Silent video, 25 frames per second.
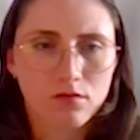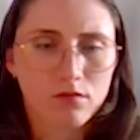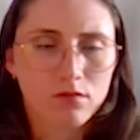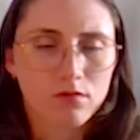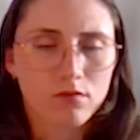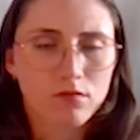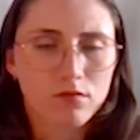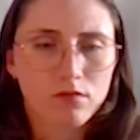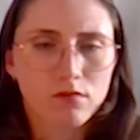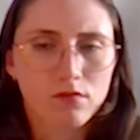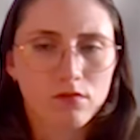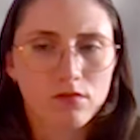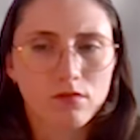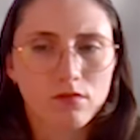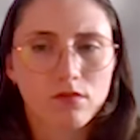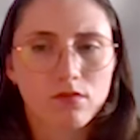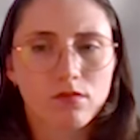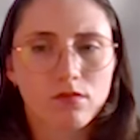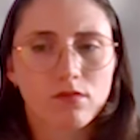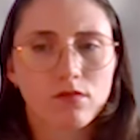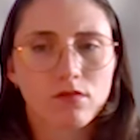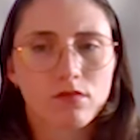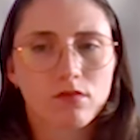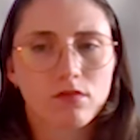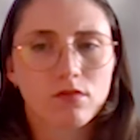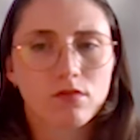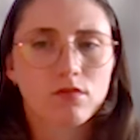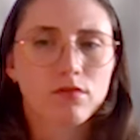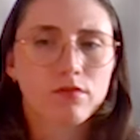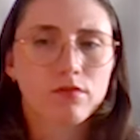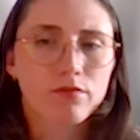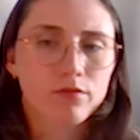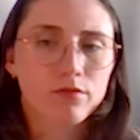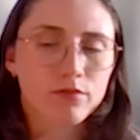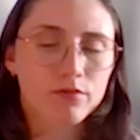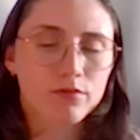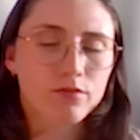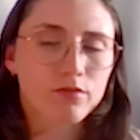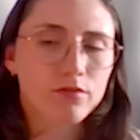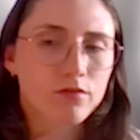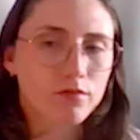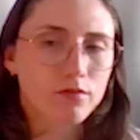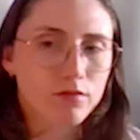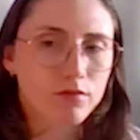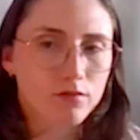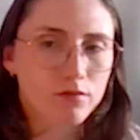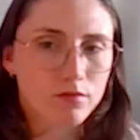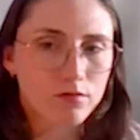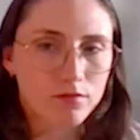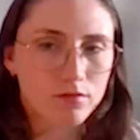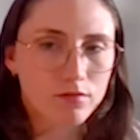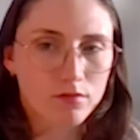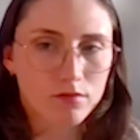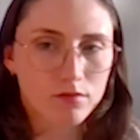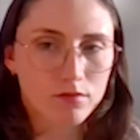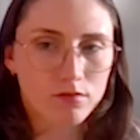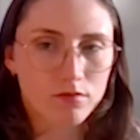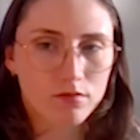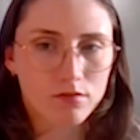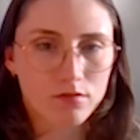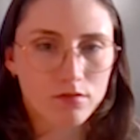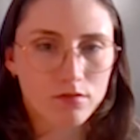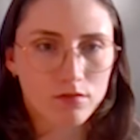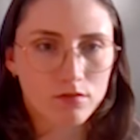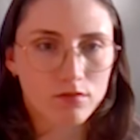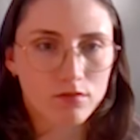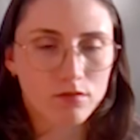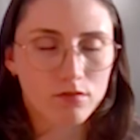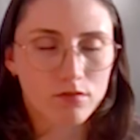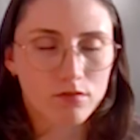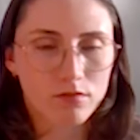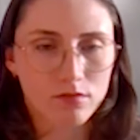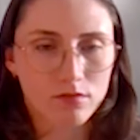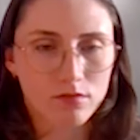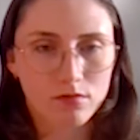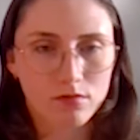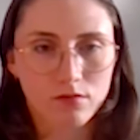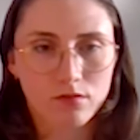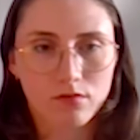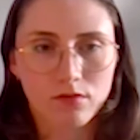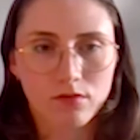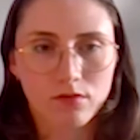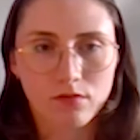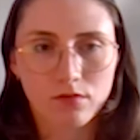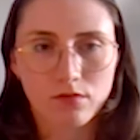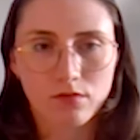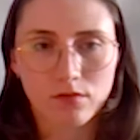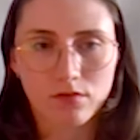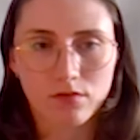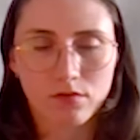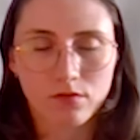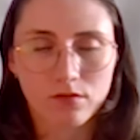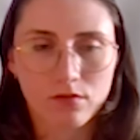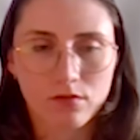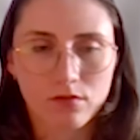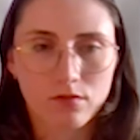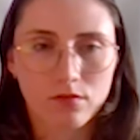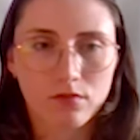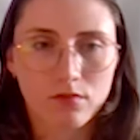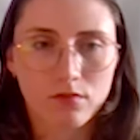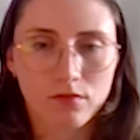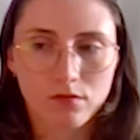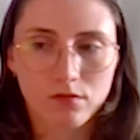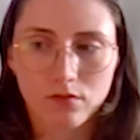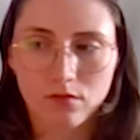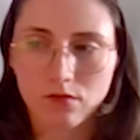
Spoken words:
No words are spoken by the person on screen.